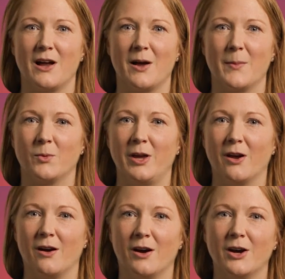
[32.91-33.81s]
job.
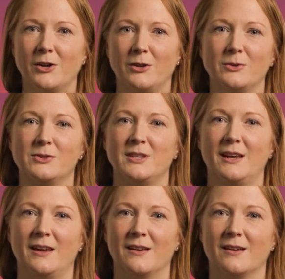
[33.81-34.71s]
We are
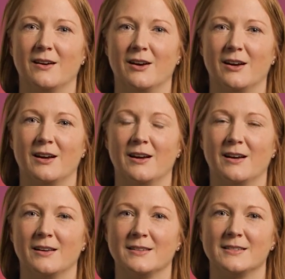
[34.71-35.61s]
using
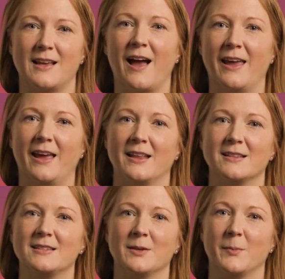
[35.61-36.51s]
our
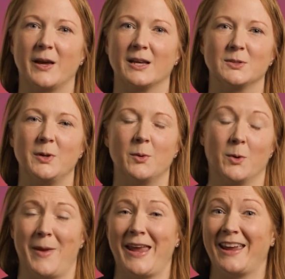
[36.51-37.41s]
science because
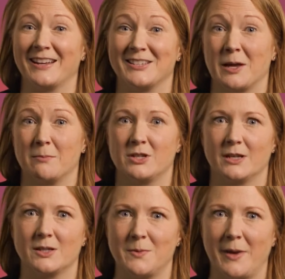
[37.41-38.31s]
we're making
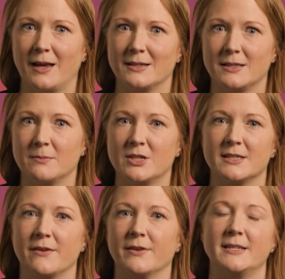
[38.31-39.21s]
assumptions. We make
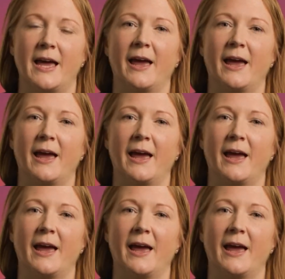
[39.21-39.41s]
assumptions every